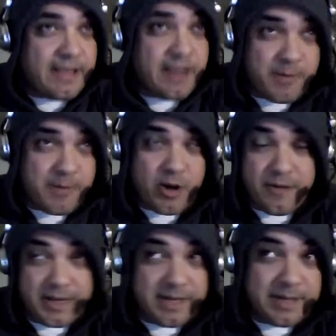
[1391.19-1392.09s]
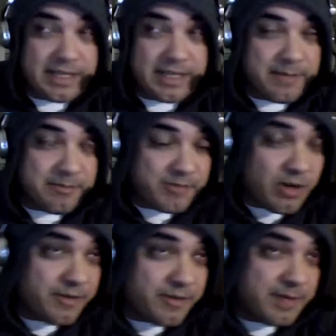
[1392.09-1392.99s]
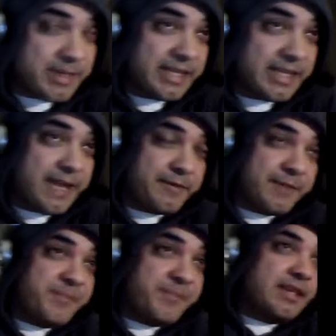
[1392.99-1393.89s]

I'm coughing and I'm not I'm coughing I'm not laughing.